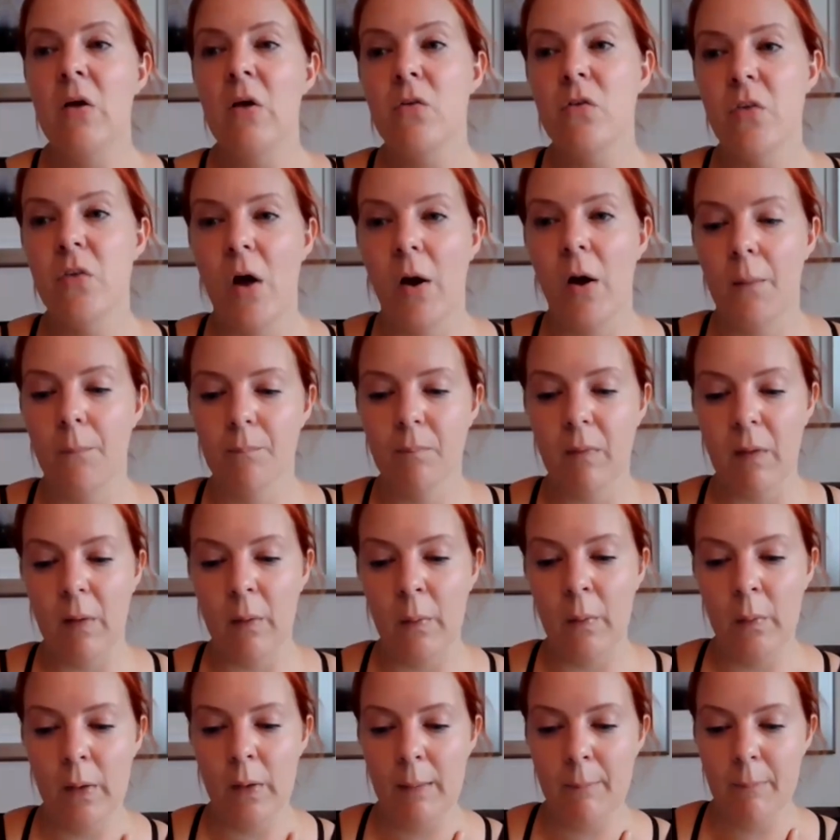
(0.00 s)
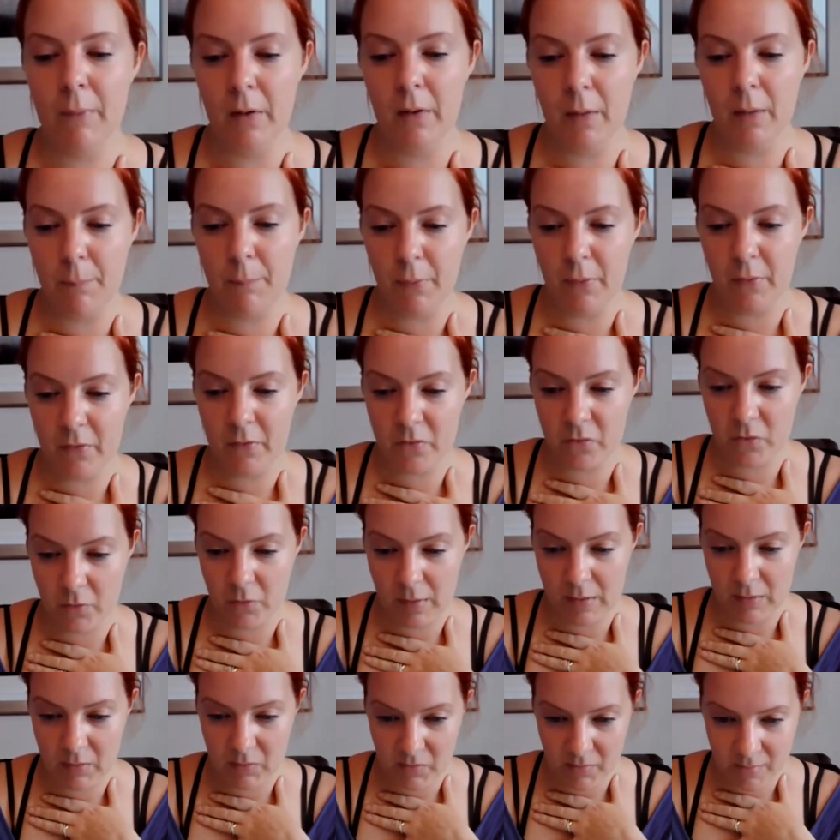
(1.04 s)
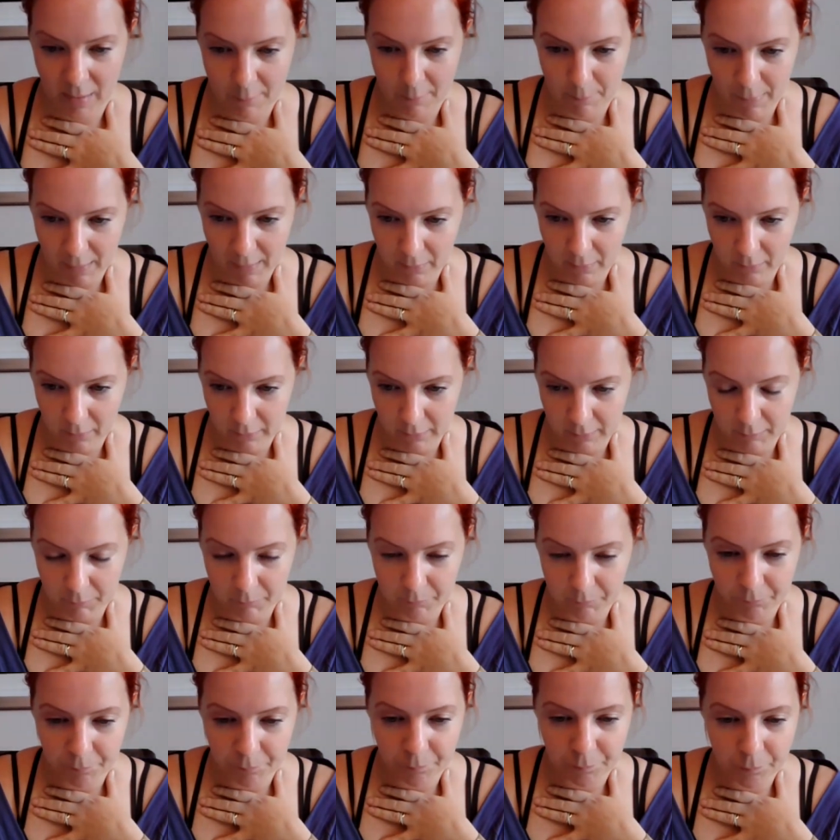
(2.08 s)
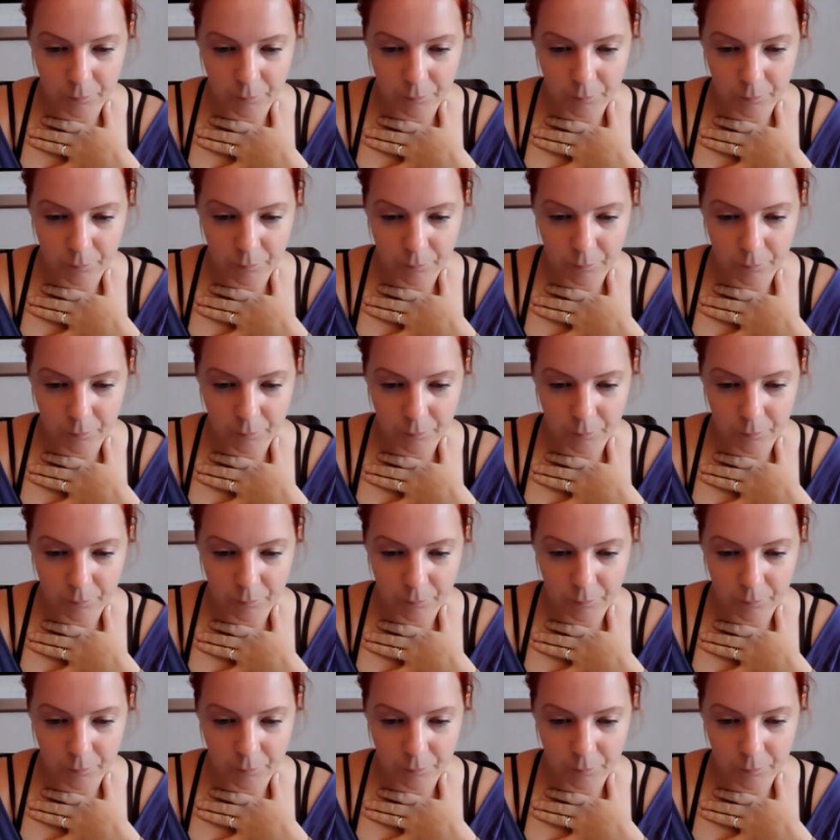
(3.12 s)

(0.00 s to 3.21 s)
So now I'm going to put a screen share back on.